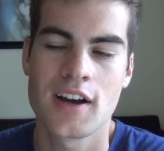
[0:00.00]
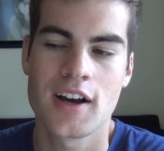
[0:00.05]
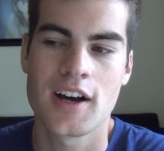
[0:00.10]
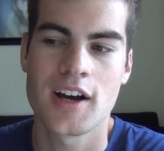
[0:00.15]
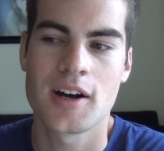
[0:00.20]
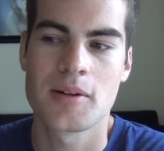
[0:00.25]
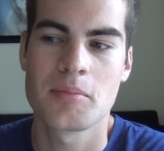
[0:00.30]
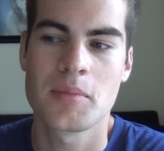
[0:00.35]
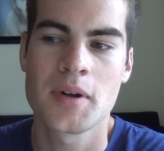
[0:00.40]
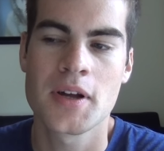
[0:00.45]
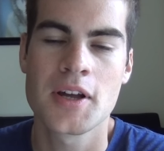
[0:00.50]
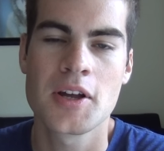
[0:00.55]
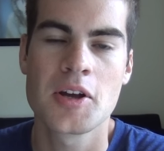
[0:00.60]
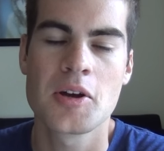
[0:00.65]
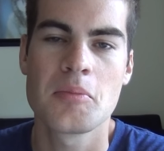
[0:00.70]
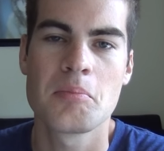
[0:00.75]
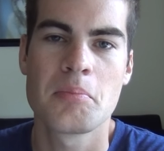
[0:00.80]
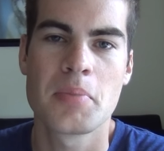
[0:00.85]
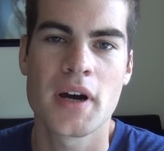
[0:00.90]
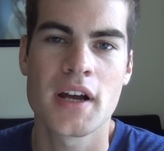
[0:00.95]
Um,
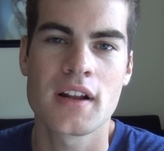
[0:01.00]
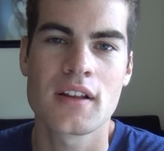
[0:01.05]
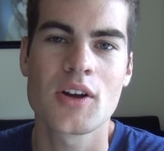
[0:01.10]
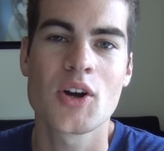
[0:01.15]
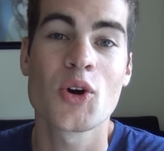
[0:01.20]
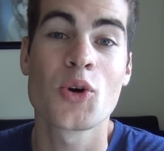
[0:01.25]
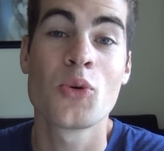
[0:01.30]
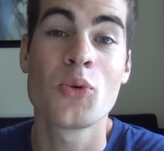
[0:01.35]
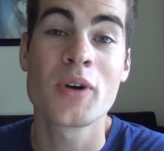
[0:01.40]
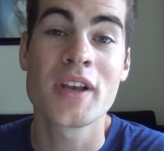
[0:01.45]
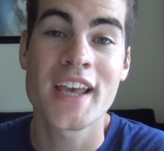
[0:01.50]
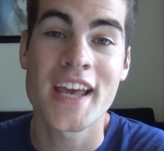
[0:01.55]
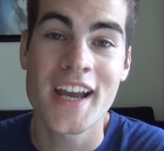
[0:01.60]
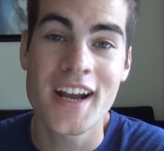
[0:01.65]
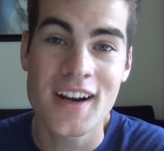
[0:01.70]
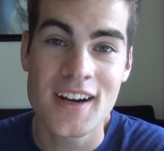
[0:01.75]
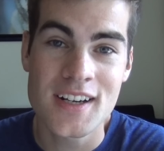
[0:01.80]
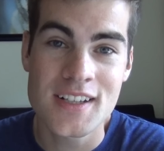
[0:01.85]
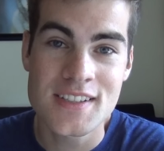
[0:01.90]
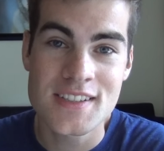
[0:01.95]
but who
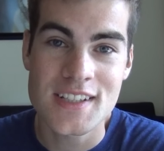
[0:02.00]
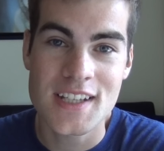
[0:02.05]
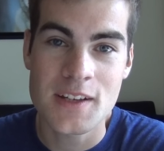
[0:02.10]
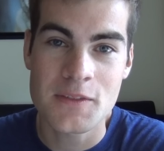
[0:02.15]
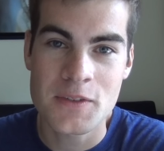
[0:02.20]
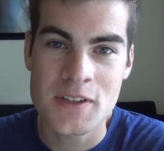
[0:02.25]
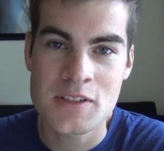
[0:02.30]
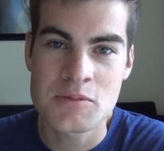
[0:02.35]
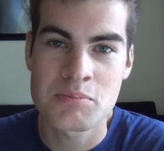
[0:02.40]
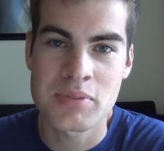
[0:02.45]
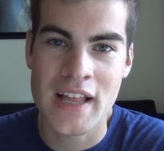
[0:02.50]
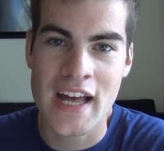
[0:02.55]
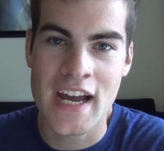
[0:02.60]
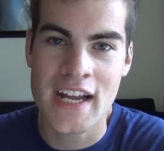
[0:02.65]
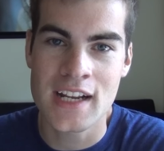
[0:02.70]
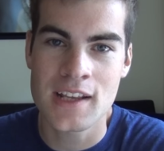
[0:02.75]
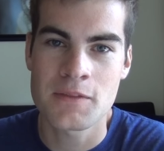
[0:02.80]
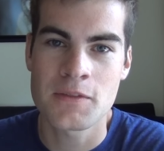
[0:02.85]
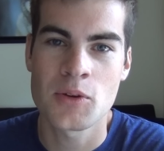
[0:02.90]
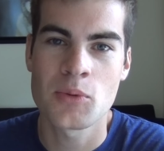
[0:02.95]
cares if he's
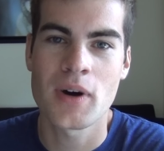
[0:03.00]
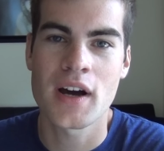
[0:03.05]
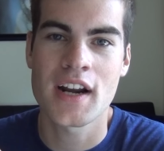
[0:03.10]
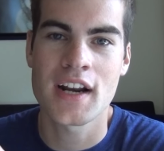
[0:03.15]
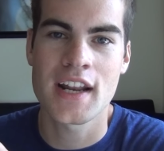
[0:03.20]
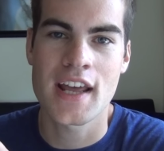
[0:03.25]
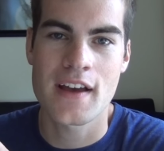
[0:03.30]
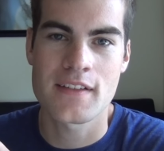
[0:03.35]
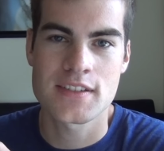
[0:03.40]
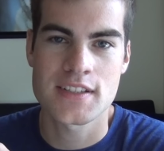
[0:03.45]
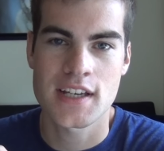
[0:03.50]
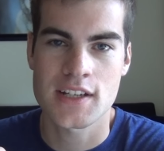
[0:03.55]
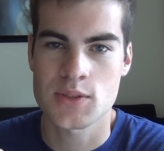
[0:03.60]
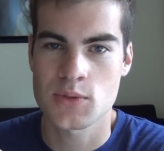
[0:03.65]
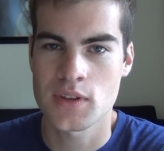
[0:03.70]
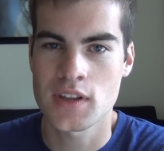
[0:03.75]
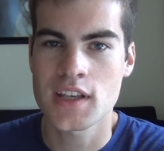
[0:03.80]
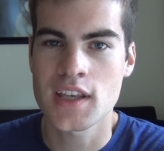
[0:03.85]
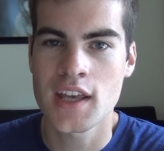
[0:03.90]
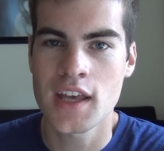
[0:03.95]
blind if he wanted to have sex
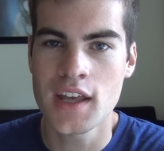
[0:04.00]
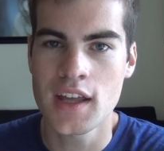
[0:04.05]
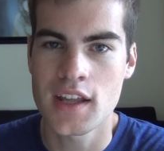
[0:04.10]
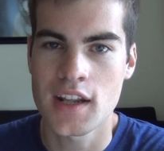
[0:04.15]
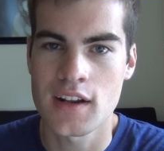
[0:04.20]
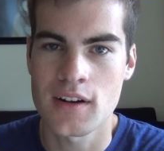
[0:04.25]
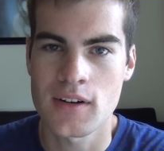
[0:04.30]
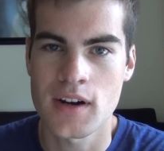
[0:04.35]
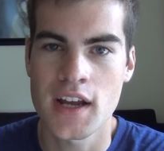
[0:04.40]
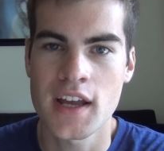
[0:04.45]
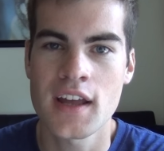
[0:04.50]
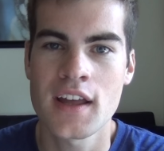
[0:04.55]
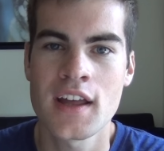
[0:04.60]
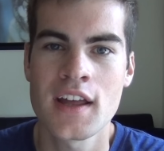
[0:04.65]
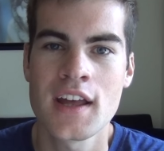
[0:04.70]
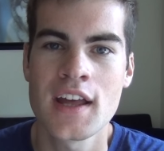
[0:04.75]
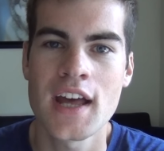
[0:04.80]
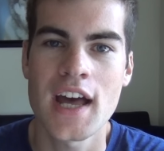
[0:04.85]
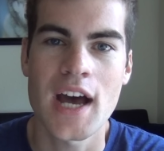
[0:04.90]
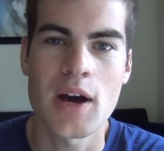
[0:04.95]
with a kid, right?
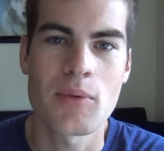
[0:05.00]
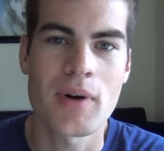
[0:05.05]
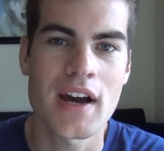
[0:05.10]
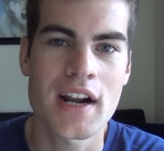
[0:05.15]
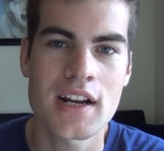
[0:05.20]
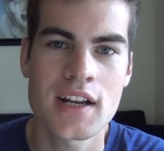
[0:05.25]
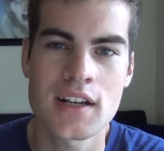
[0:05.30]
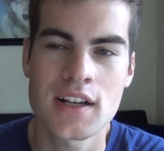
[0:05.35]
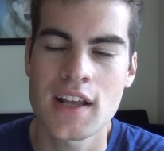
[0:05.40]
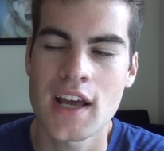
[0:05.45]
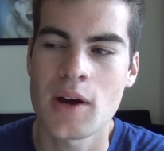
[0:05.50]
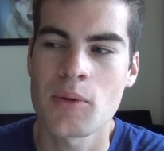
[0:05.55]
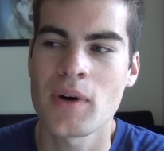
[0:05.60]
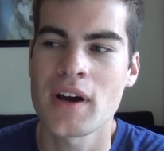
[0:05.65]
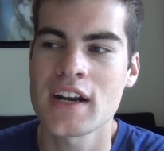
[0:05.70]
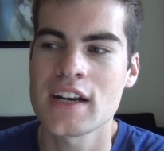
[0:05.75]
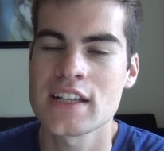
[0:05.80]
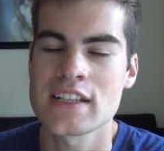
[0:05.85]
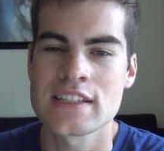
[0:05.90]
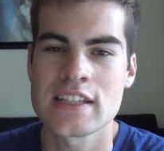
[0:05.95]
I wanted, I
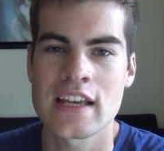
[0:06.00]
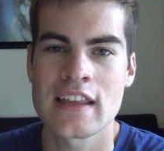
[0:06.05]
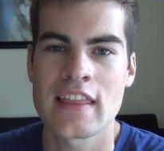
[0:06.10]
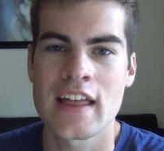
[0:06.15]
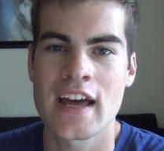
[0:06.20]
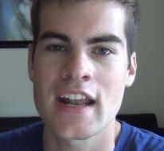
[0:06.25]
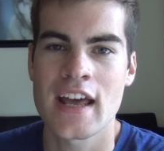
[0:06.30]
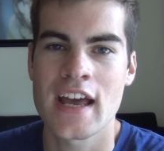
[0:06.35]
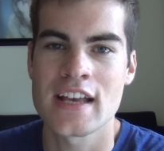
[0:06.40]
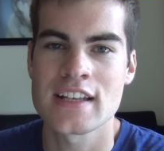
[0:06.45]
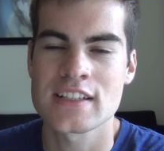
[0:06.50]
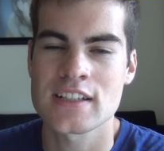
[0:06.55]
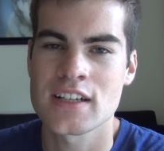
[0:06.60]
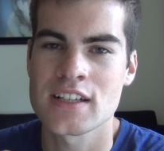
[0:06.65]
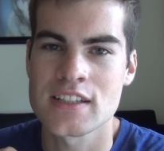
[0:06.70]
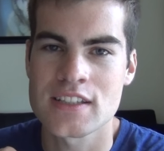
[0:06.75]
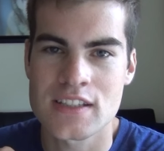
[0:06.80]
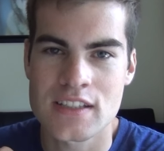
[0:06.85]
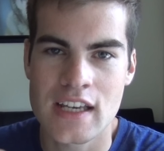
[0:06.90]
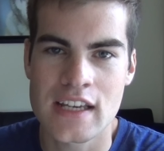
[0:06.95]
wanted to say that as
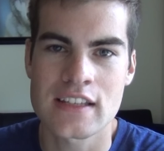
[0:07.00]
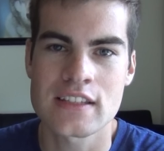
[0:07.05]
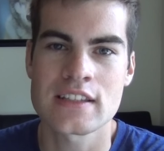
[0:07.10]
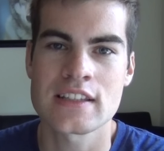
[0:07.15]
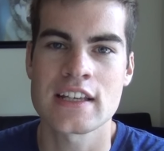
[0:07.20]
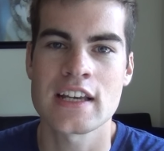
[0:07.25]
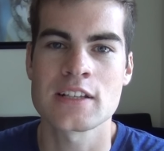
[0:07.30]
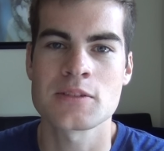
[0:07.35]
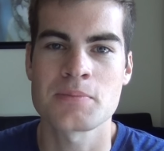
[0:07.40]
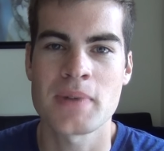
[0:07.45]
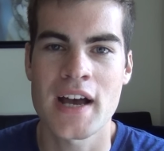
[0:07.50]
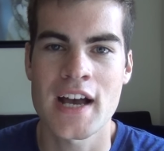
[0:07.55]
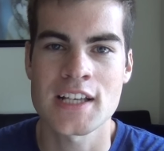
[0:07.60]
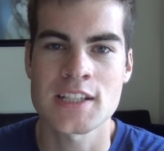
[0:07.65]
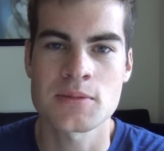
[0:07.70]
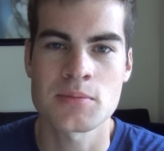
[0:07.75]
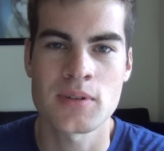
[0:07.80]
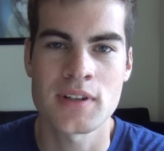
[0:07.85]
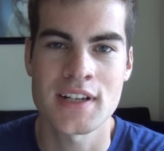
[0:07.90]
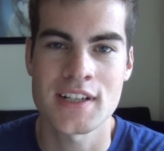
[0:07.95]
concisely as
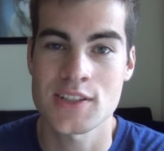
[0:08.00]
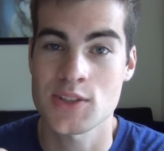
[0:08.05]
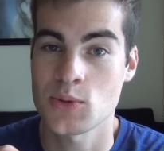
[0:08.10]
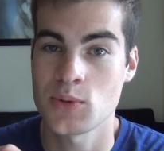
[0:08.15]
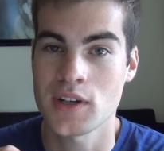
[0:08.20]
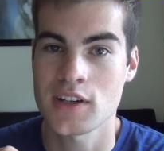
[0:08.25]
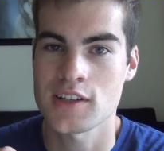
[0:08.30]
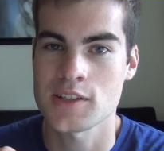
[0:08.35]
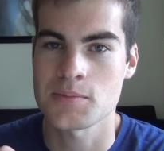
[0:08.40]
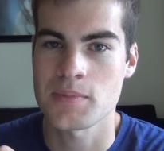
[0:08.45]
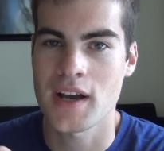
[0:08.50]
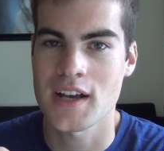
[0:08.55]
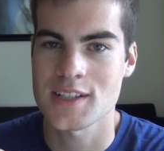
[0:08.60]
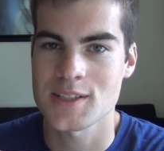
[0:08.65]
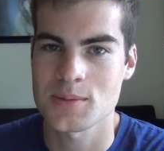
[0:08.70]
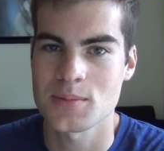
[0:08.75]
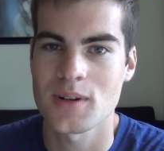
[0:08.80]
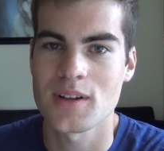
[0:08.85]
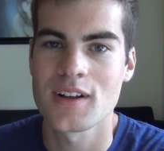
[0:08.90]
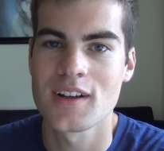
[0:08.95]
possible and as quick as
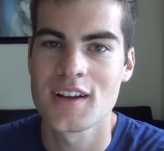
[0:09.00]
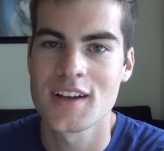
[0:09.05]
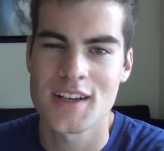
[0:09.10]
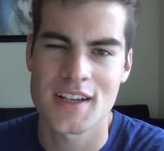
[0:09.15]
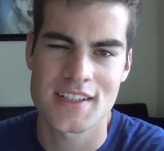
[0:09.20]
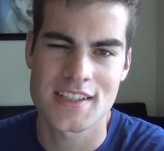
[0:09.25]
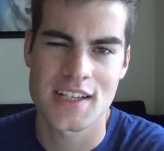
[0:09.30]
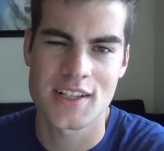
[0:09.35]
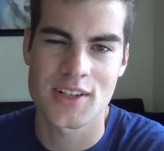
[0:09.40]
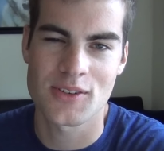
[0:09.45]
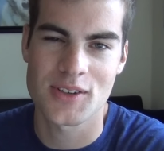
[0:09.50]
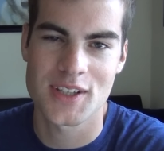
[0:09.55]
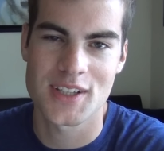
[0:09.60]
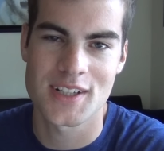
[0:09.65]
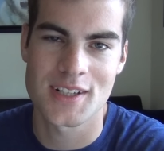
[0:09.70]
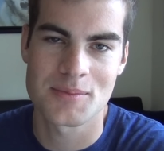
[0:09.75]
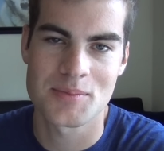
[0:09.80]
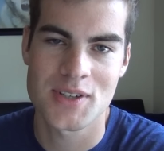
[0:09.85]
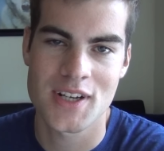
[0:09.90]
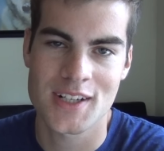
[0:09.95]
possible, because I know
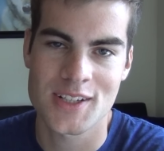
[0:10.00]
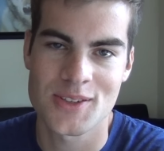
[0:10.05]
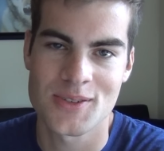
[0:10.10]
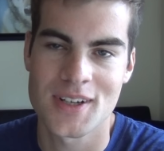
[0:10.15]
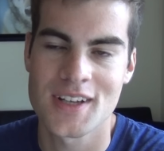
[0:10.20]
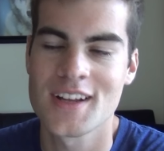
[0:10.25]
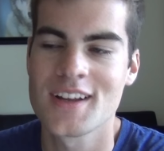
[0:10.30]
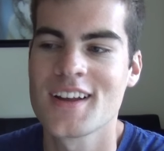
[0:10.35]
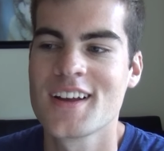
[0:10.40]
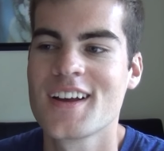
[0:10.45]
he'd object to it.